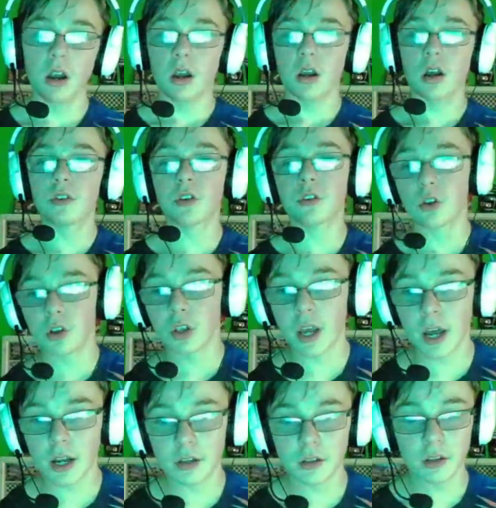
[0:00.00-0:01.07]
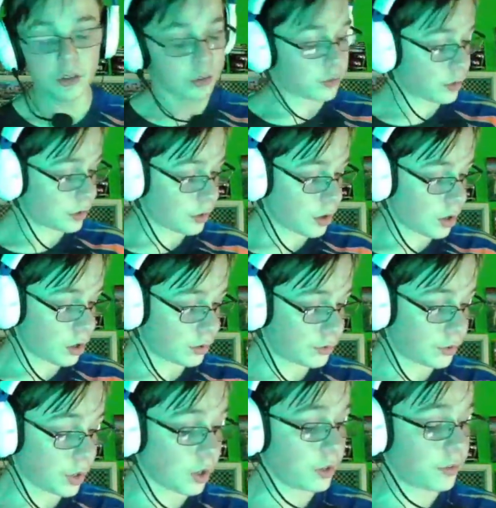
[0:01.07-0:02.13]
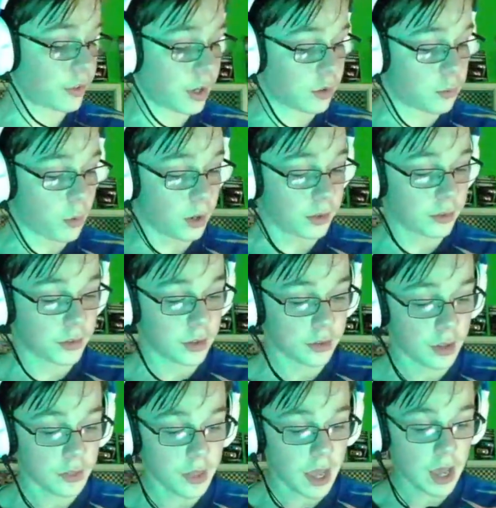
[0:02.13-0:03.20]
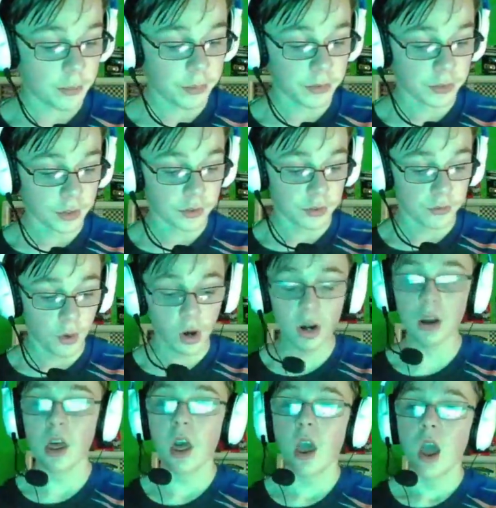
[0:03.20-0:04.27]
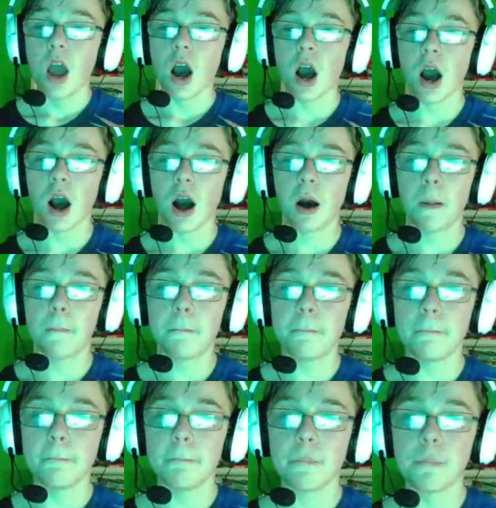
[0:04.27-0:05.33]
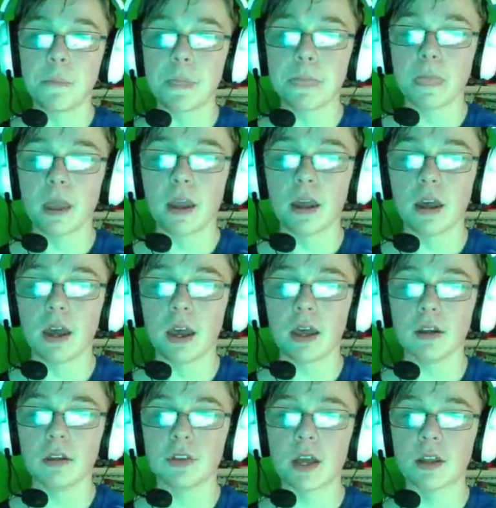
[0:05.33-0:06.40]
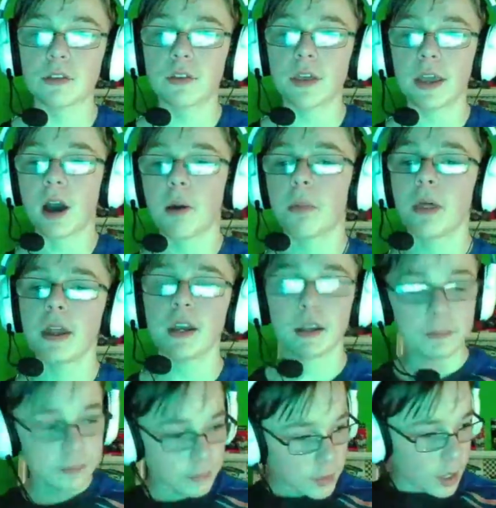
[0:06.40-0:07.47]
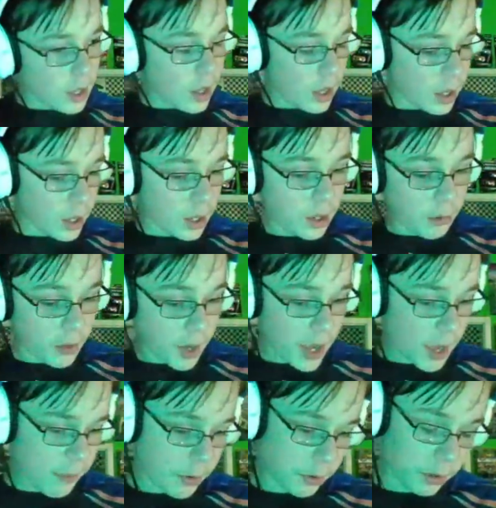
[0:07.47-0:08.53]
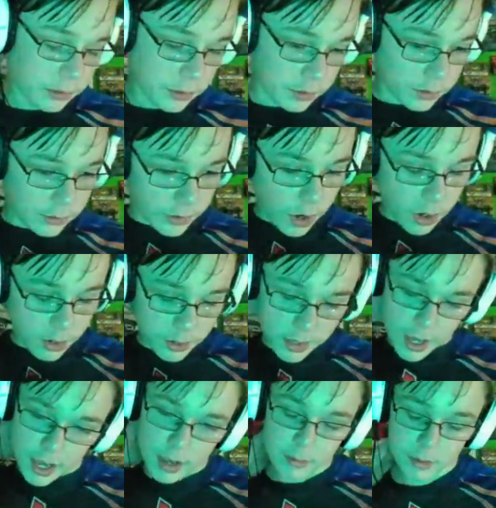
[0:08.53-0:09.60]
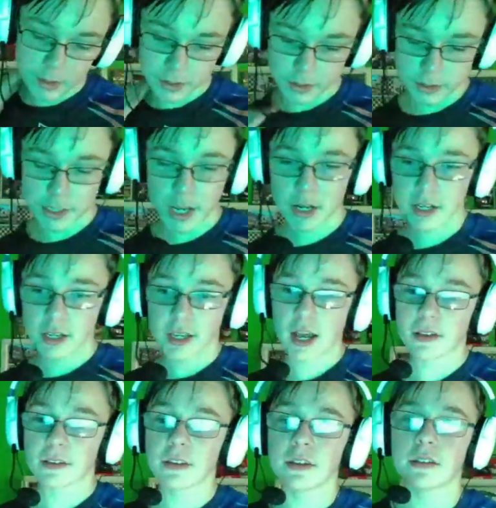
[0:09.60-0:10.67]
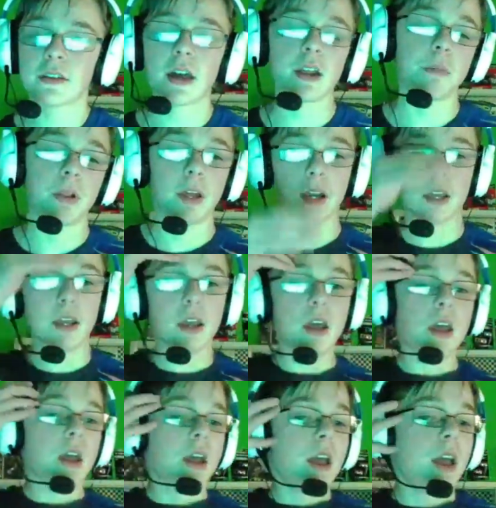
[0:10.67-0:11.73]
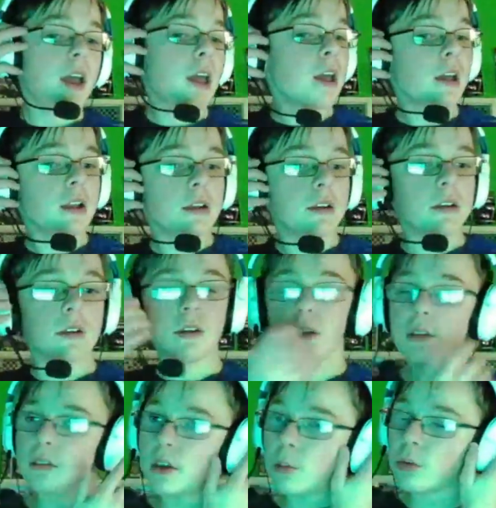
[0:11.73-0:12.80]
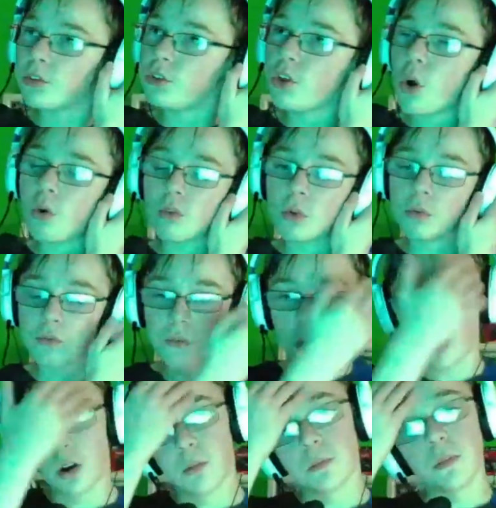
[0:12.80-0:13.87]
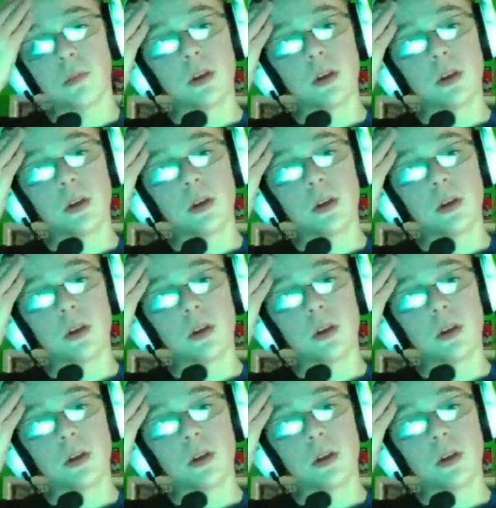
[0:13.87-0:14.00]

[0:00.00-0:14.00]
because it's early on. It's still in stage 1, says on lap 64, and decides to take out Blaney. What happened was Hamlin just kind of got to the inside of Blaney, and there was no room for him.